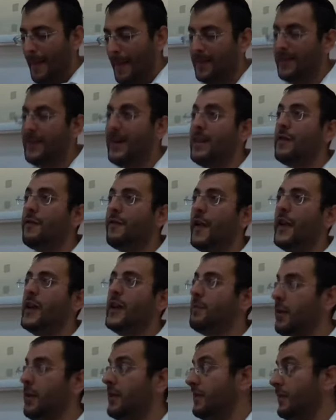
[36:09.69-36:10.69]
So then the
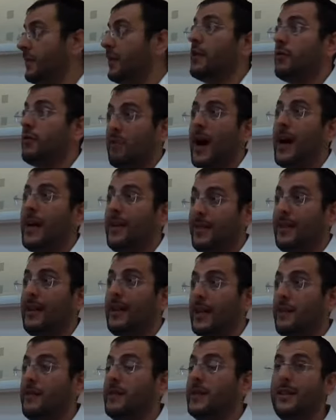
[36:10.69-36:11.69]
first person's got a right to
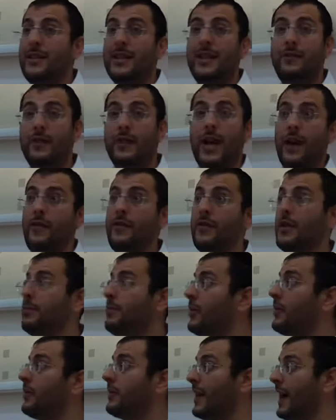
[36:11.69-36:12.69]
leave. He doesn't have to cover the
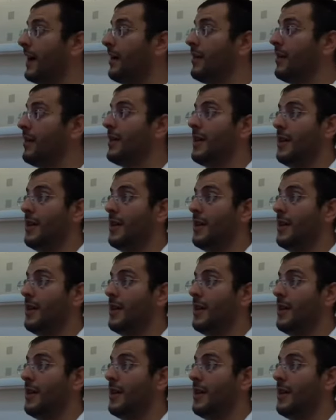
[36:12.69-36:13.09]
bore now